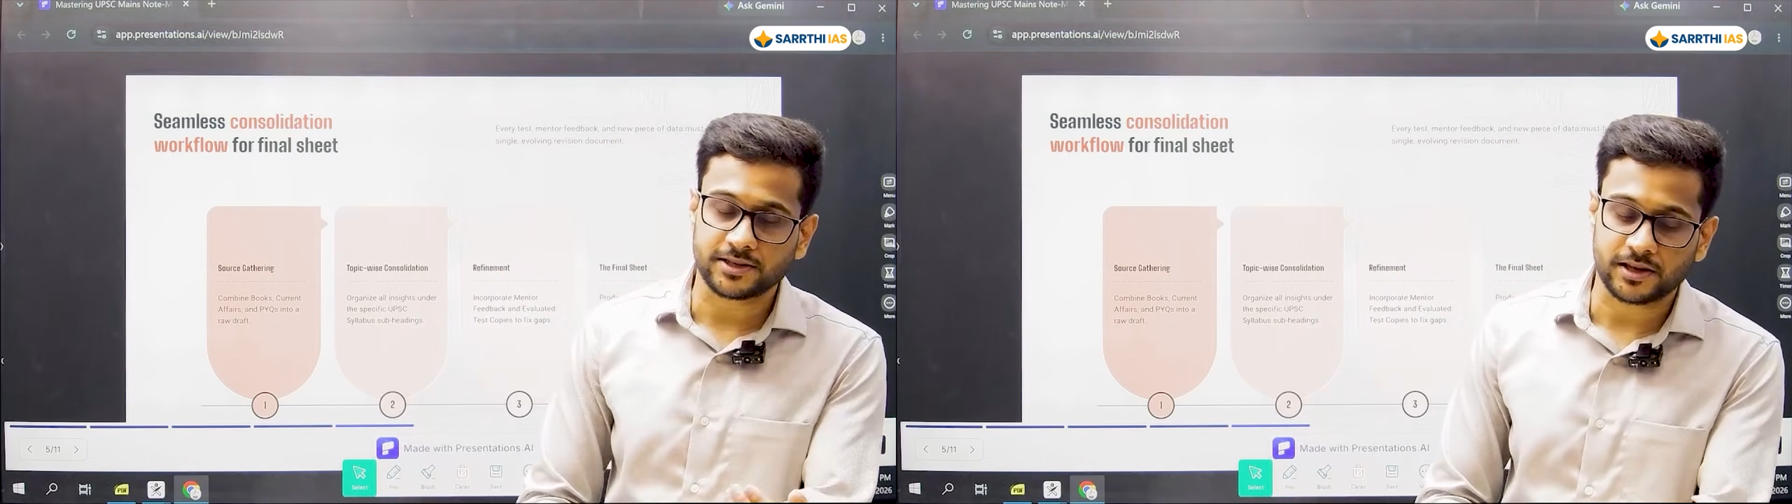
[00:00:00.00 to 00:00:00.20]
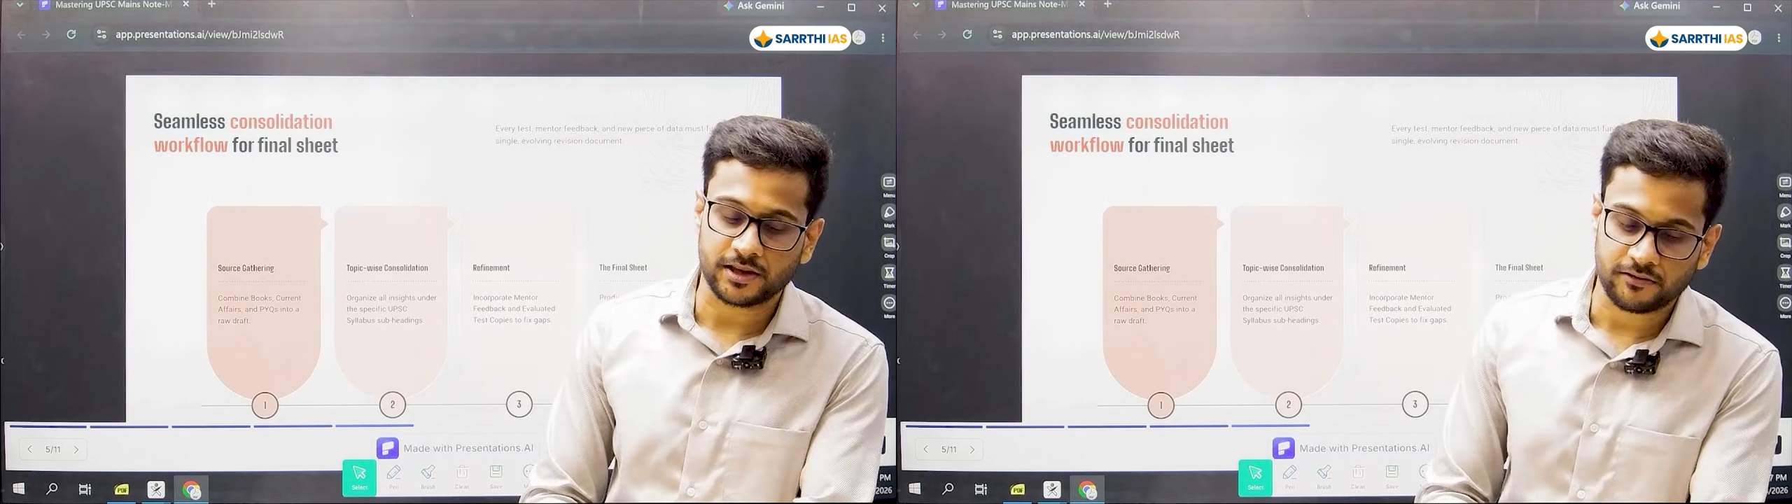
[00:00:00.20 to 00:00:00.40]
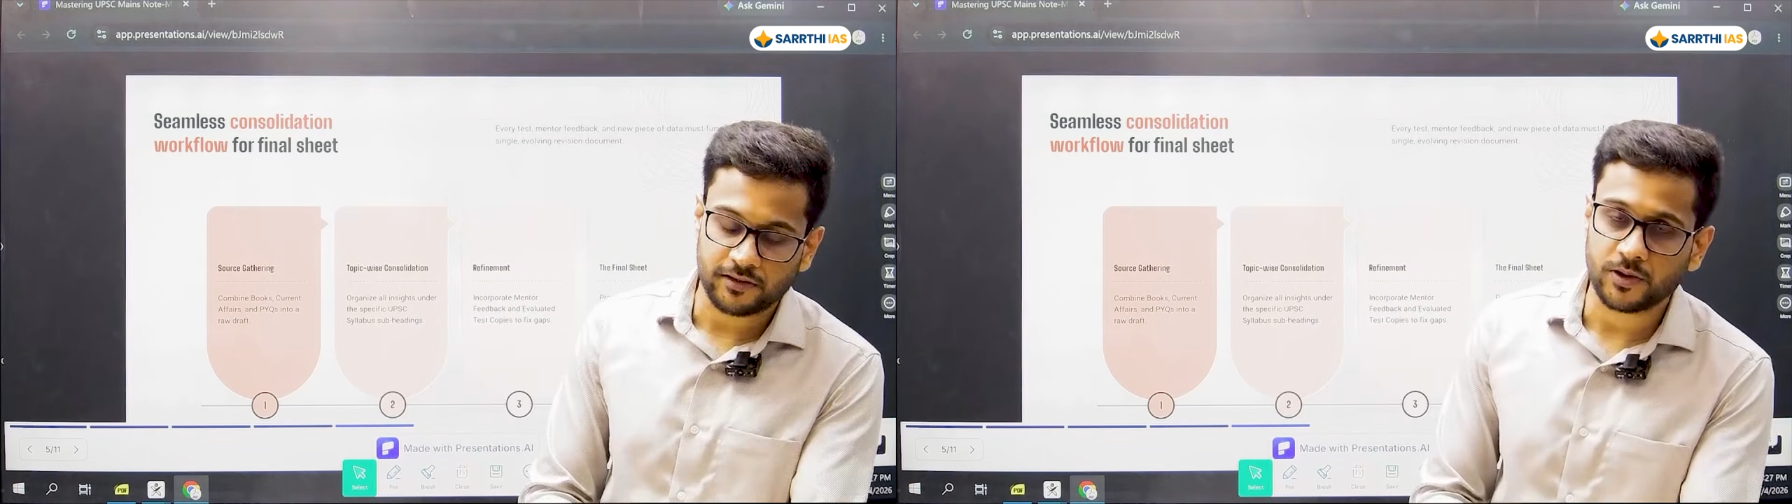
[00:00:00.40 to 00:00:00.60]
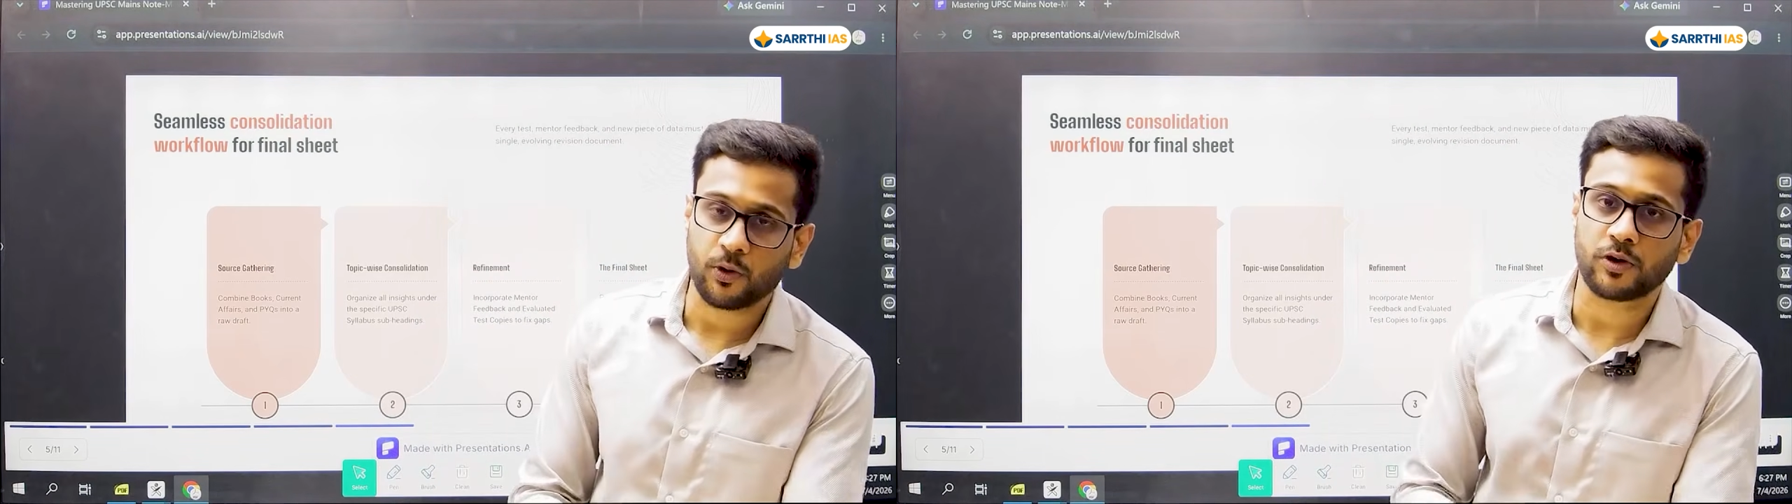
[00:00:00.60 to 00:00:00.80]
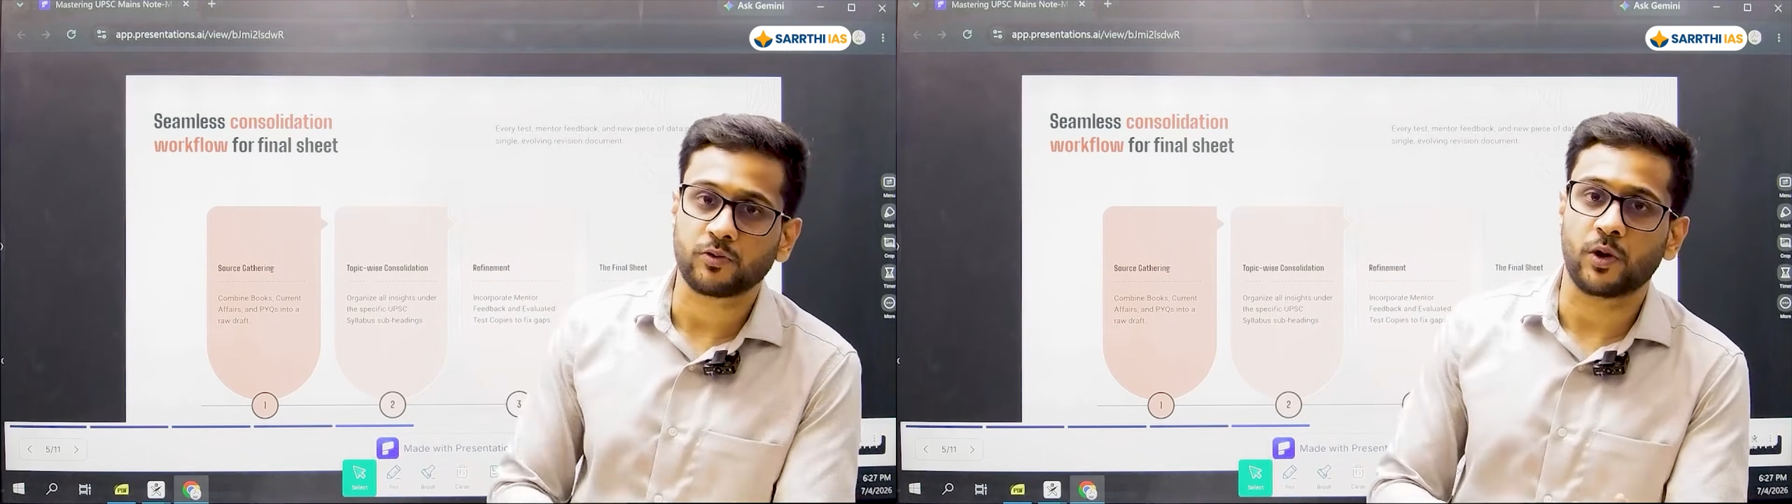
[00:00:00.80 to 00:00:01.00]
giving or
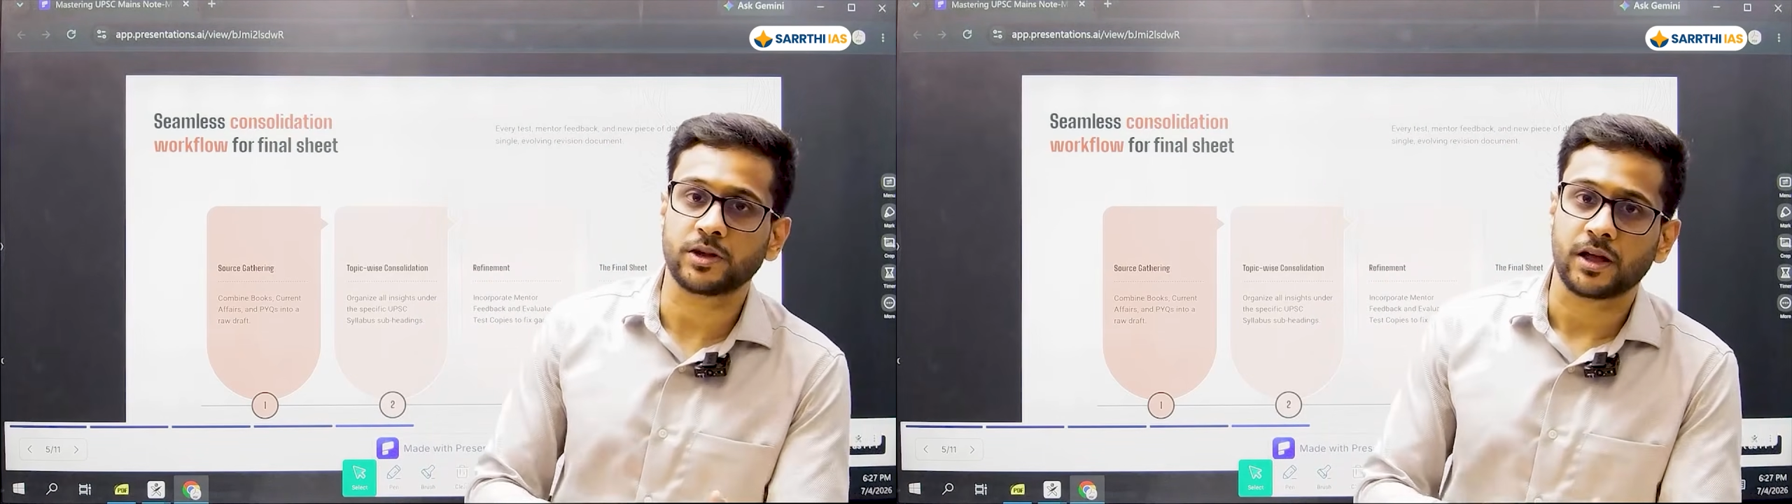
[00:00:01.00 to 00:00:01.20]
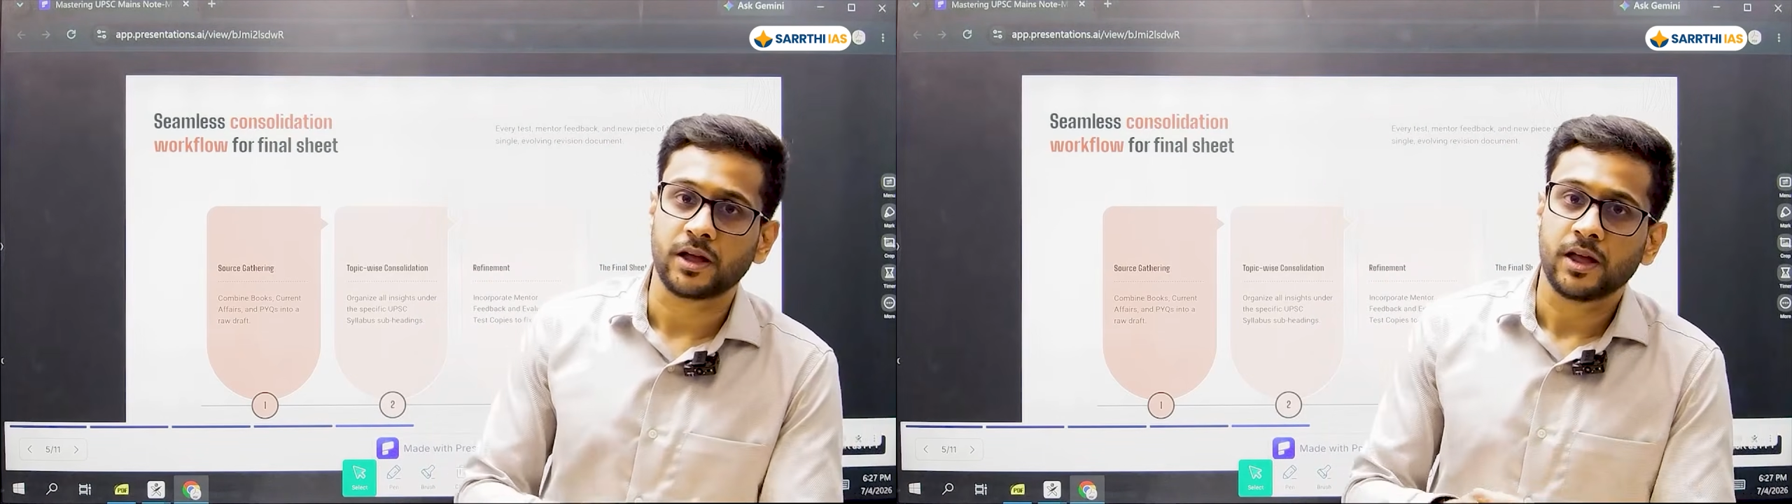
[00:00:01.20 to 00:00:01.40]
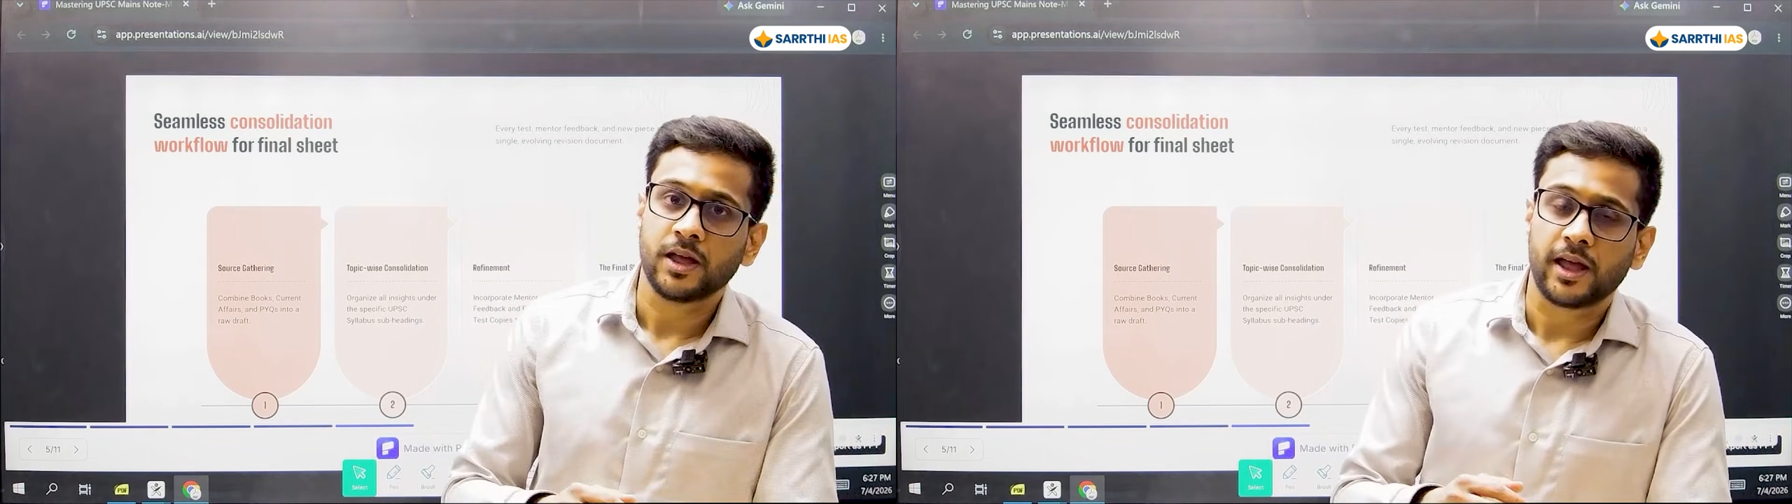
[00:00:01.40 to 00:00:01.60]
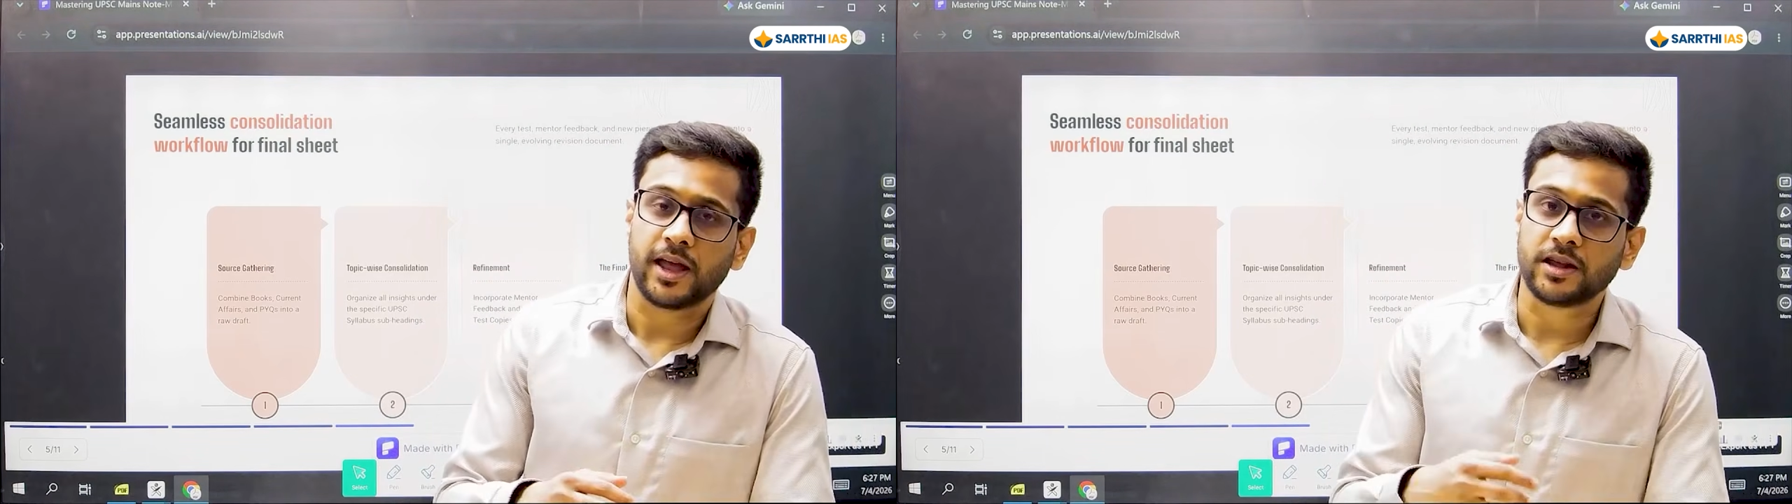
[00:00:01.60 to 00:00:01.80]
what any